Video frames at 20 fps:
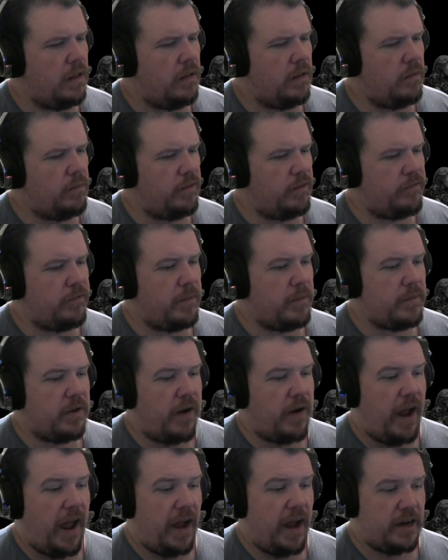But from their
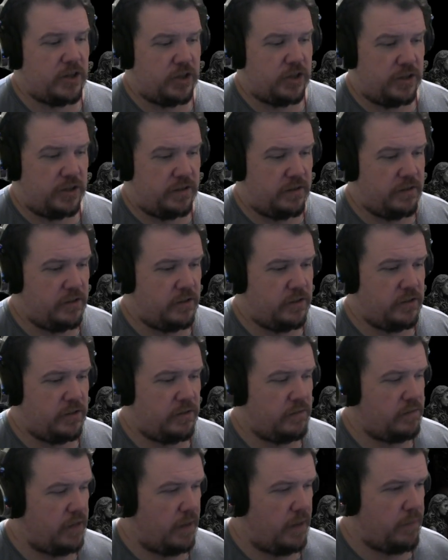actions,
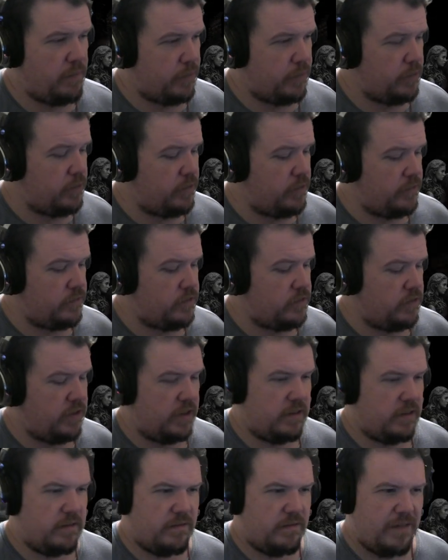they proved
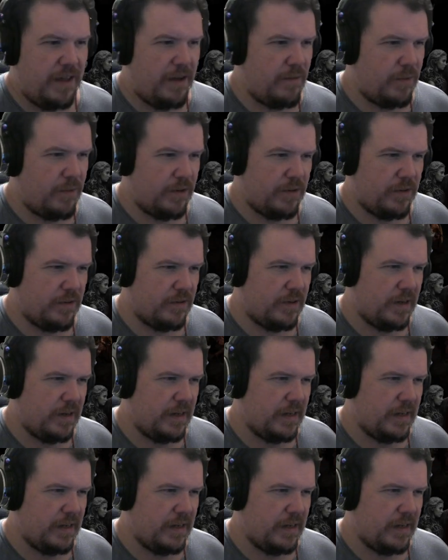that they were,